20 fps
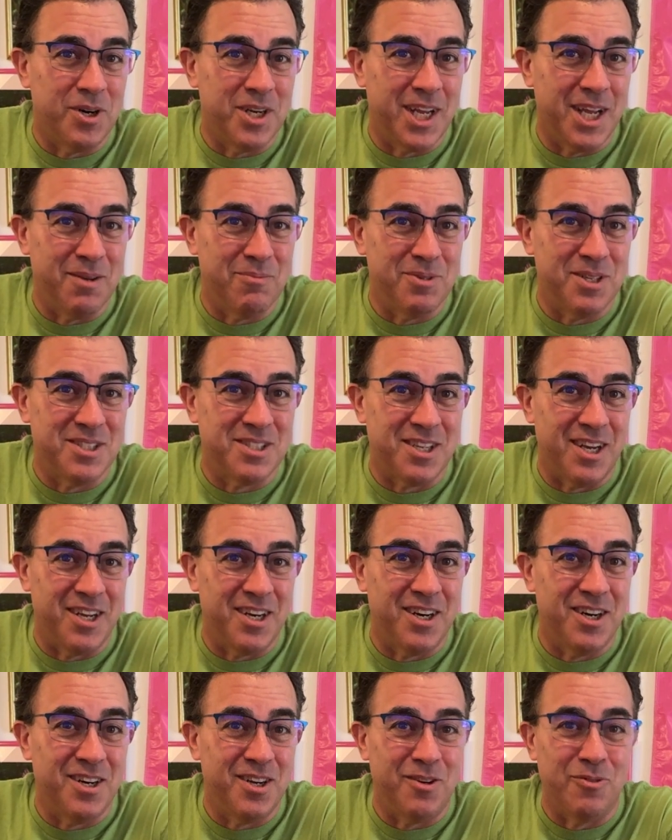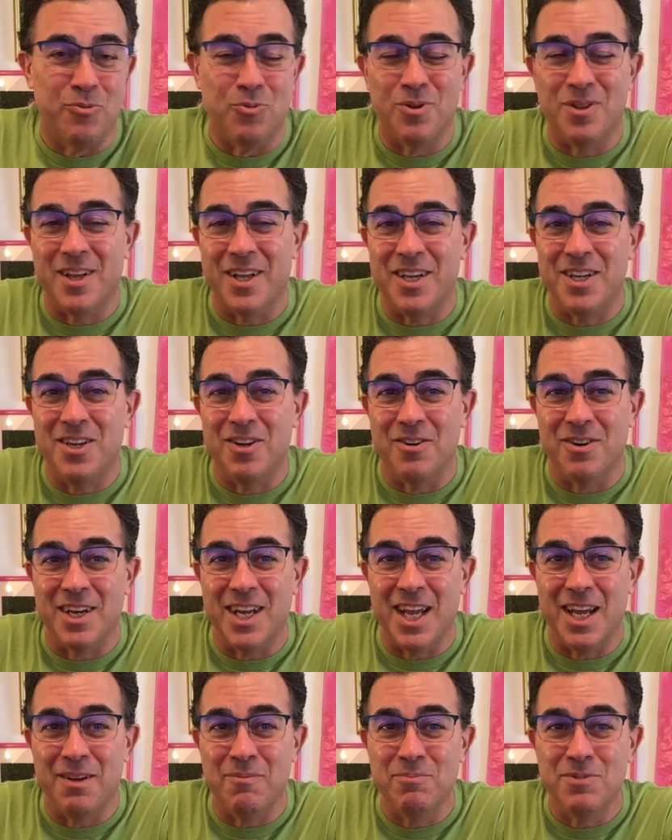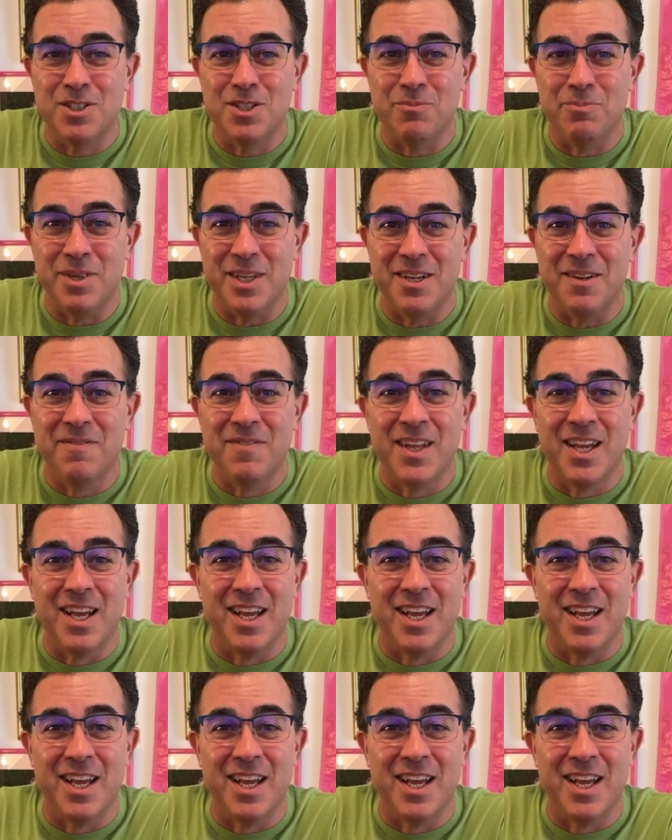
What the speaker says: game designer and would like your game to be